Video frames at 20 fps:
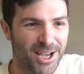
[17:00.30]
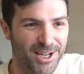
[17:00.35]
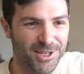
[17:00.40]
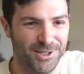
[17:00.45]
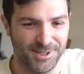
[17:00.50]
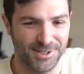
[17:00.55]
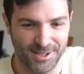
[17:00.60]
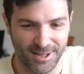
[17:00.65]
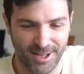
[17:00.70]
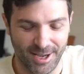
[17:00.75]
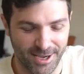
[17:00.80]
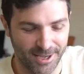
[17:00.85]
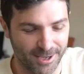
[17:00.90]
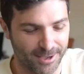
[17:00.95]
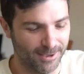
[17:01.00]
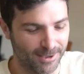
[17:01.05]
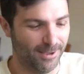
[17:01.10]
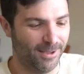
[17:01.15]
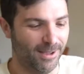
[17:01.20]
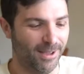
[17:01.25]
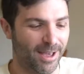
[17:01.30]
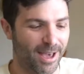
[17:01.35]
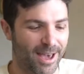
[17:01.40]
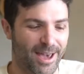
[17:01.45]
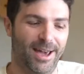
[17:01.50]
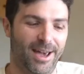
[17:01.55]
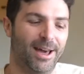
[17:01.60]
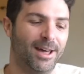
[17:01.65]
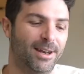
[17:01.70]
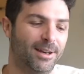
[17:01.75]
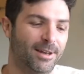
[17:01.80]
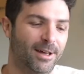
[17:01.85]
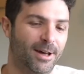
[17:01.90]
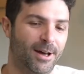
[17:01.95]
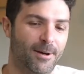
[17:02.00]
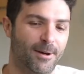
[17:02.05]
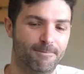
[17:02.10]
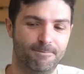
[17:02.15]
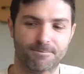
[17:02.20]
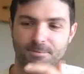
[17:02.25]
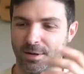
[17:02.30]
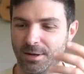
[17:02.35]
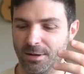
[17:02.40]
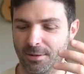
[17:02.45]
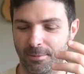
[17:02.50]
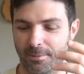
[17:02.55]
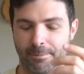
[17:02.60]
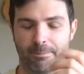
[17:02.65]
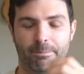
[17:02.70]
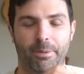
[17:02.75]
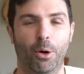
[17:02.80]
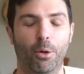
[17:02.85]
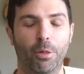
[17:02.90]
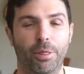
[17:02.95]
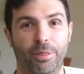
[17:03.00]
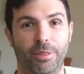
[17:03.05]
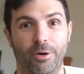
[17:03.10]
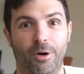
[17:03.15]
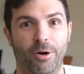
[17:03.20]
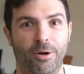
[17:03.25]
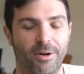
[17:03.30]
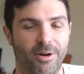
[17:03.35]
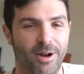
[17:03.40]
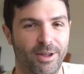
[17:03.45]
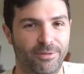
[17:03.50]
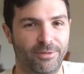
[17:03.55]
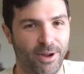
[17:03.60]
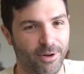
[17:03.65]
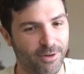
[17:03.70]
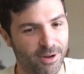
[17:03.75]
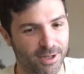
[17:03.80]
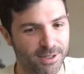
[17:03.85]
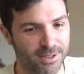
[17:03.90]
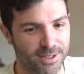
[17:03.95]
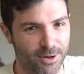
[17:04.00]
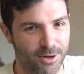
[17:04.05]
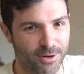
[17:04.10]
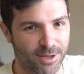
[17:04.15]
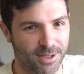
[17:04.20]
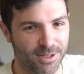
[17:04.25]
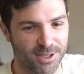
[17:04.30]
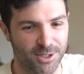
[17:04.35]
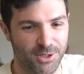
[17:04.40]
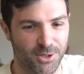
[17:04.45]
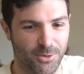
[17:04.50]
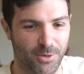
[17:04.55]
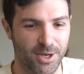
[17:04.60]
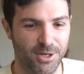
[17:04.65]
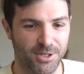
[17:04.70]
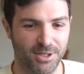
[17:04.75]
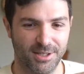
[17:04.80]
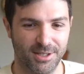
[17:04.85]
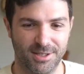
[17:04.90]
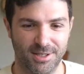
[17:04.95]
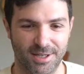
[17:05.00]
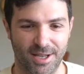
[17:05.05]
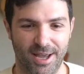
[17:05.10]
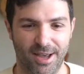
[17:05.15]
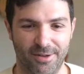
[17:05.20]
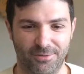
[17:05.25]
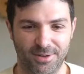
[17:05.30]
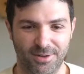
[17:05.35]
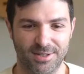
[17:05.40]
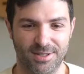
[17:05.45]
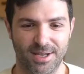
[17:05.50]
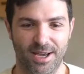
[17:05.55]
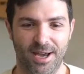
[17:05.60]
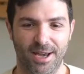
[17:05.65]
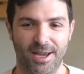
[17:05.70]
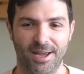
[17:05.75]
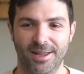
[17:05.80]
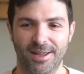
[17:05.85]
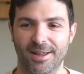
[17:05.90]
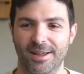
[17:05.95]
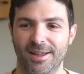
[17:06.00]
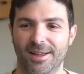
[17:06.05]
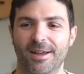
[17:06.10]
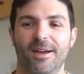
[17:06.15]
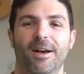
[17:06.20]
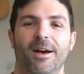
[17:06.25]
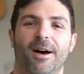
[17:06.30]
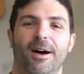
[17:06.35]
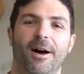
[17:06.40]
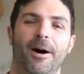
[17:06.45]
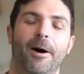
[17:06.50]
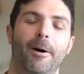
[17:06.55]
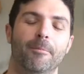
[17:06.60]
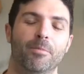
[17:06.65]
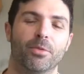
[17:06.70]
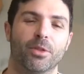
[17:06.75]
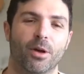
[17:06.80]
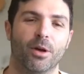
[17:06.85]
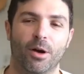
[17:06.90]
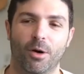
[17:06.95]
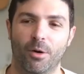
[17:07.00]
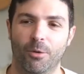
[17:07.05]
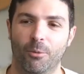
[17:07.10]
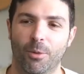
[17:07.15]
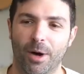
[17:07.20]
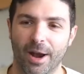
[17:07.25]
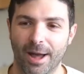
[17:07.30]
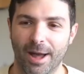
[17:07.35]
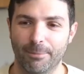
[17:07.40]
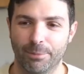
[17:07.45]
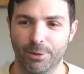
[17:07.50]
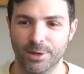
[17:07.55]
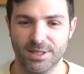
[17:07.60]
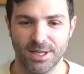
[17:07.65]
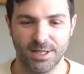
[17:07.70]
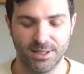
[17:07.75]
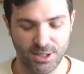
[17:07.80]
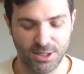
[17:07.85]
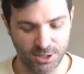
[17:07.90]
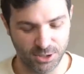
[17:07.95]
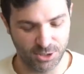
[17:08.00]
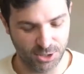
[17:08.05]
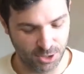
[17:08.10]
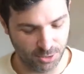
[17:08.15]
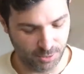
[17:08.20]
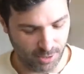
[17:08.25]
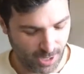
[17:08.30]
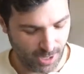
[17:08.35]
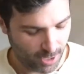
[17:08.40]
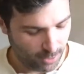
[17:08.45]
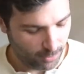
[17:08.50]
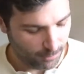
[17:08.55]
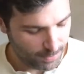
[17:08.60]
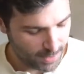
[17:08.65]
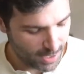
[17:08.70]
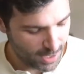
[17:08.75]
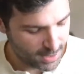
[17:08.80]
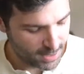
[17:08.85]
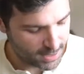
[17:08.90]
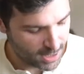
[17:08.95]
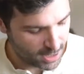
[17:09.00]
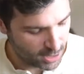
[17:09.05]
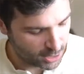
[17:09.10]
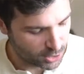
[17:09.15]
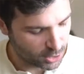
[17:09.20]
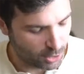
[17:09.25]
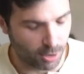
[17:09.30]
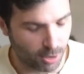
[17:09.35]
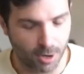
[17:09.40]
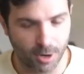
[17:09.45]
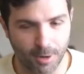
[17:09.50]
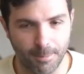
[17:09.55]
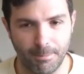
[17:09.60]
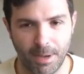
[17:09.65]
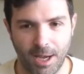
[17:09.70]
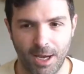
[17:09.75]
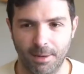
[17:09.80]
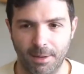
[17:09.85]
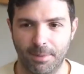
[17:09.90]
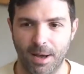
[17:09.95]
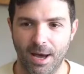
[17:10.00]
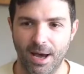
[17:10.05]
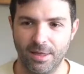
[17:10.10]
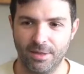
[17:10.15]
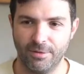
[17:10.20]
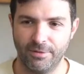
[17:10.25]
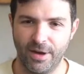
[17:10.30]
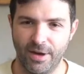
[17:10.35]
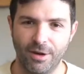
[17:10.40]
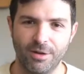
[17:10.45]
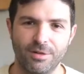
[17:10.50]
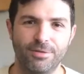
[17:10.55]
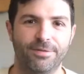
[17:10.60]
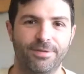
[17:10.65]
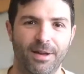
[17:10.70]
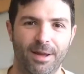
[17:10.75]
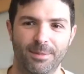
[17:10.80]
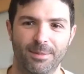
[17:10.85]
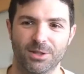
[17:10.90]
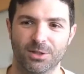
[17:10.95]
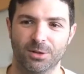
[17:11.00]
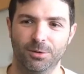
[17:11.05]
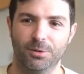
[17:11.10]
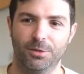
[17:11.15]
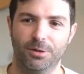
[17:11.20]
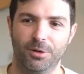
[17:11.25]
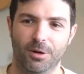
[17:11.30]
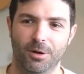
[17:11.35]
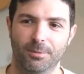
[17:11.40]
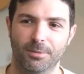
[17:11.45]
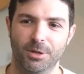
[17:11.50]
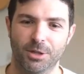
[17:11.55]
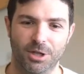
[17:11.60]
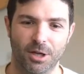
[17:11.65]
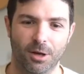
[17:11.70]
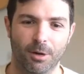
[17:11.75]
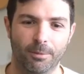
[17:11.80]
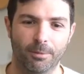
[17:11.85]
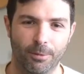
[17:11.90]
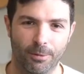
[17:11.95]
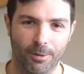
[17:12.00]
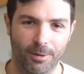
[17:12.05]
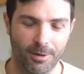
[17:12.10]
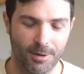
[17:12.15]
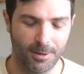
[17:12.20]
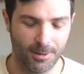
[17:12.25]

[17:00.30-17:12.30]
is like. And both are very endearing situations, I have to say. What I'm presenting to you now is a guitar made by the very famous luthier, Michel Brück.